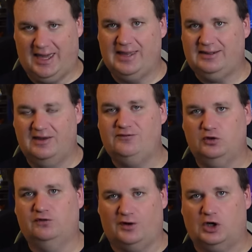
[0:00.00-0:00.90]
can give
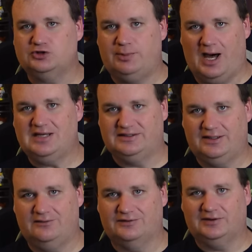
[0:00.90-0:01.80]
you false
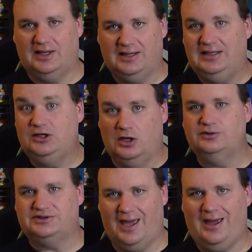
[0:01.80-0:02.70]
positives, and he
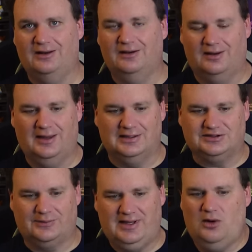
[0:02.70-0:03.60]
knows that. And
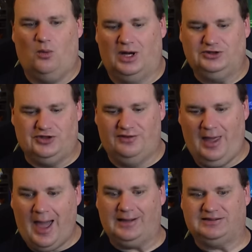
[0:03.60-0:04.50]
so he didn't want
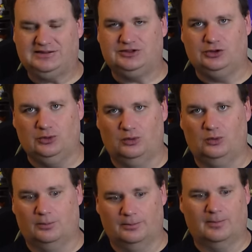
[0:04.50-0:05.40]
that
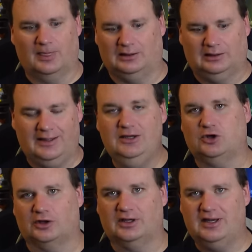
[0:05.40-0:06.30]
to
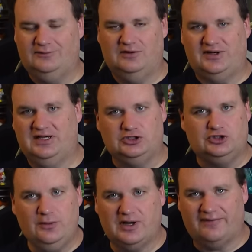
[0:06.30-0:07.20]
linger. Even if he didn't
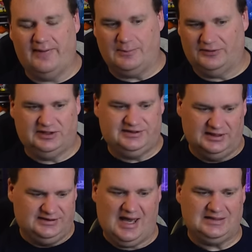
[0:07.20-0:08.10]
do anything with it,
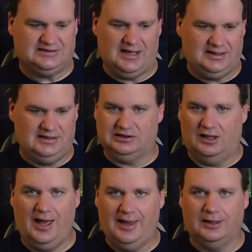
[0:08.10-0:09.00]
the test said he's
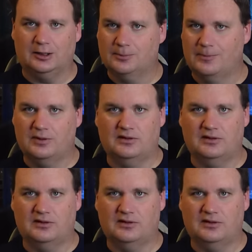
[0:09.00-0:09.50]
lying,